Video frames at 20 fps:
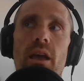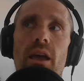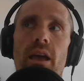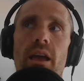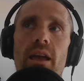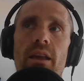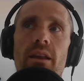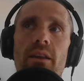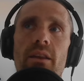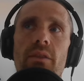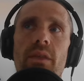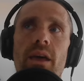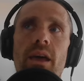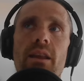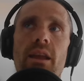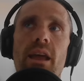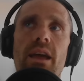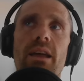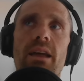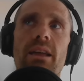And
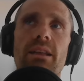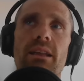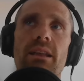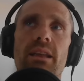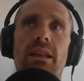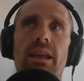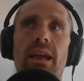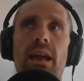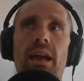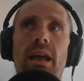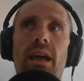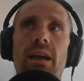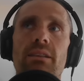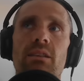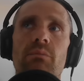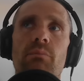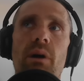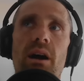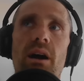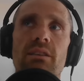that ha- it, it kind of has
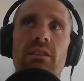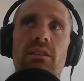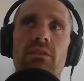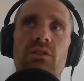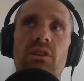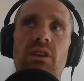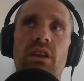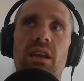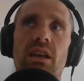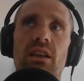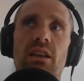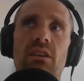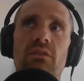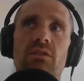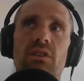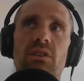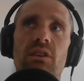its positives and negatives.